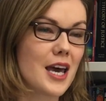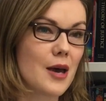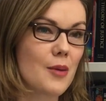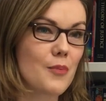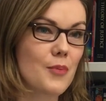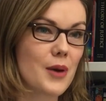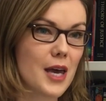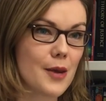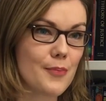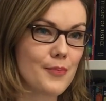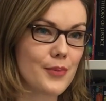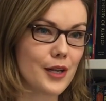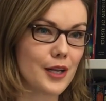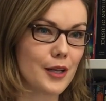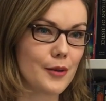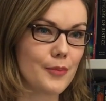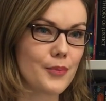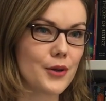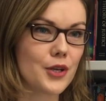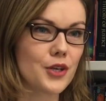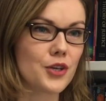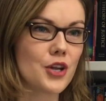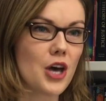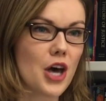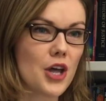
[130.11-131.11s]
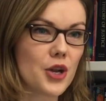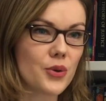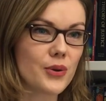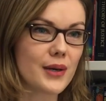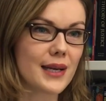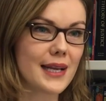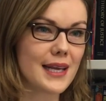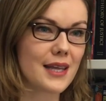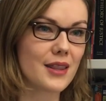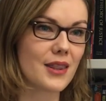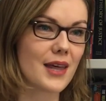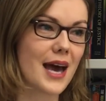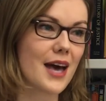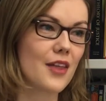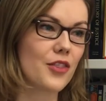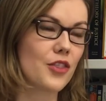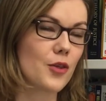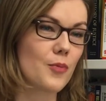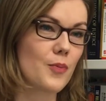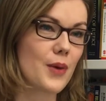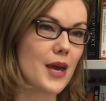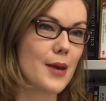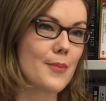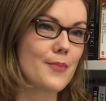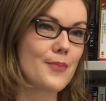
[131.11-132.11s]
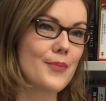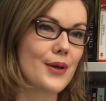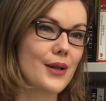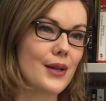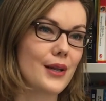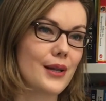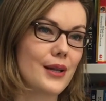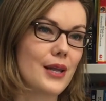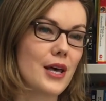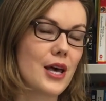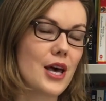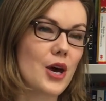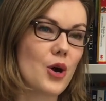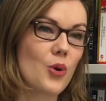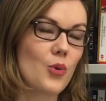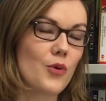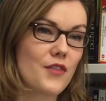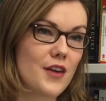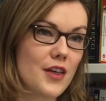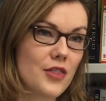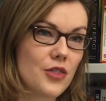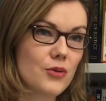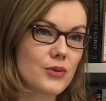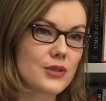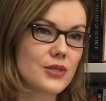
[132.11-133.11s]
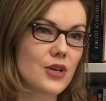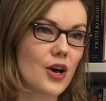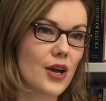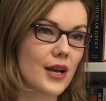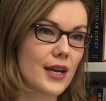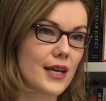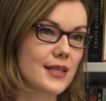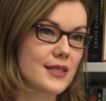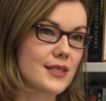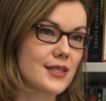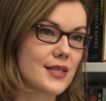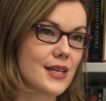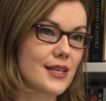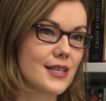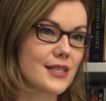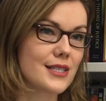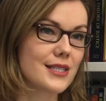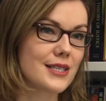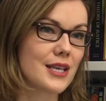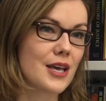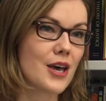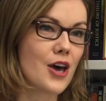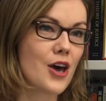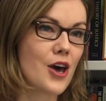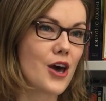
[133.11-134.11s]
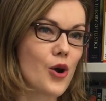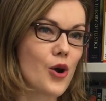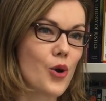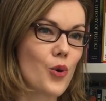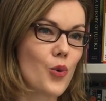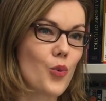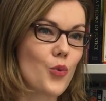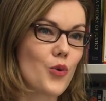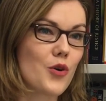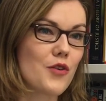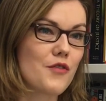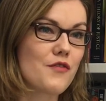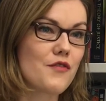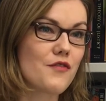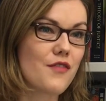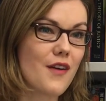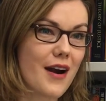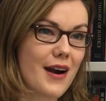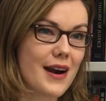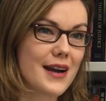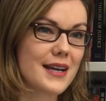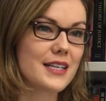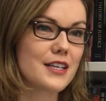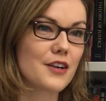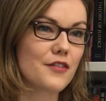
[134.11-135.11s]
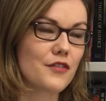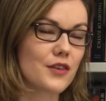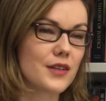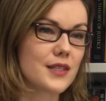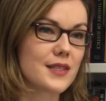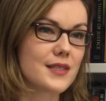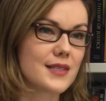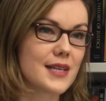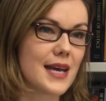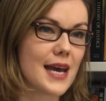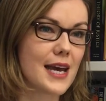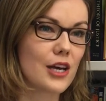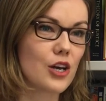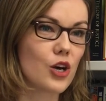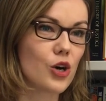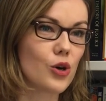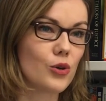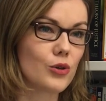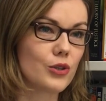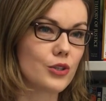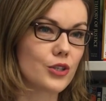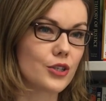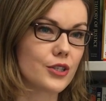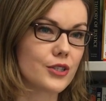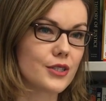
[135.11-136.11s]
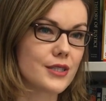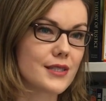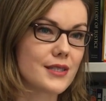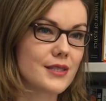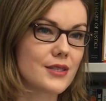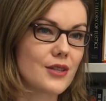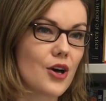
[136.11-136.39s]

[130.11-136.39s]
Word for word: people, but not only that, the people within those audiences were very different stakeholders.